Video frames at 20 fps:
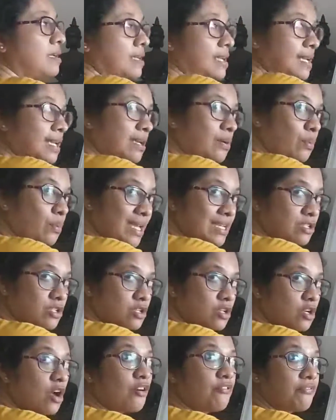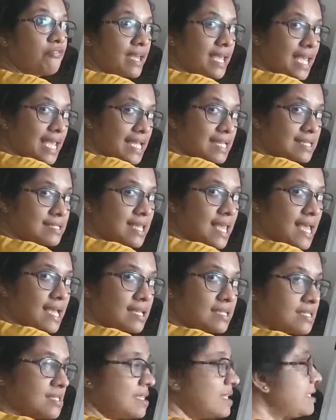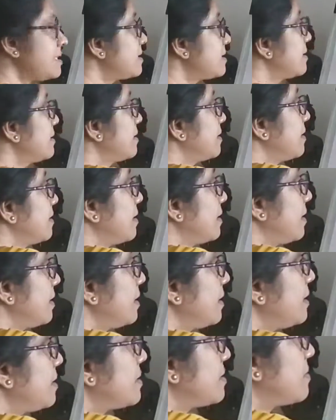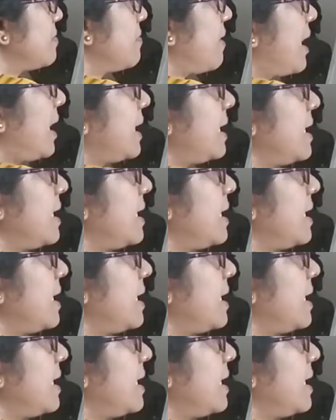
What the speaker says: Equation of x-axis is y